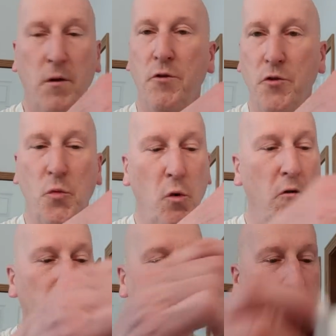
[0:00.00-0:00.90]
Mitchell's
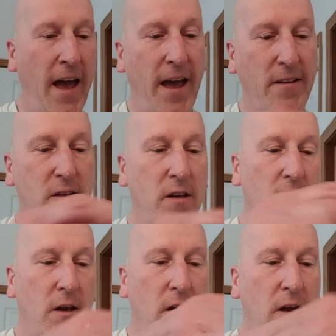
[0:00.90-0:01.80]
Wool Fat,
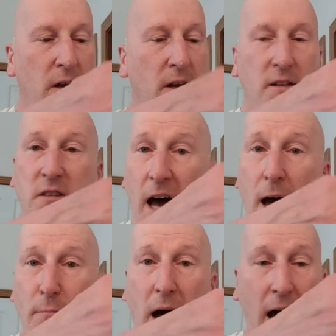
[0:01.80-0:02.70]

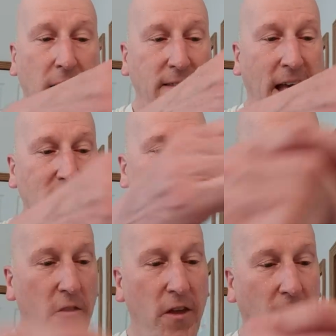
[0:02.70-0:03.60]
Tabac, that
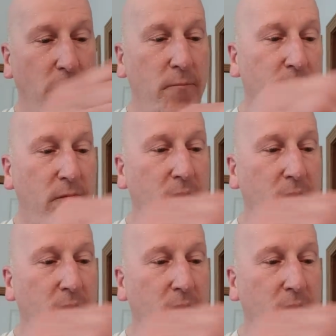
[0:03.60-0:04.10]
sort of thing.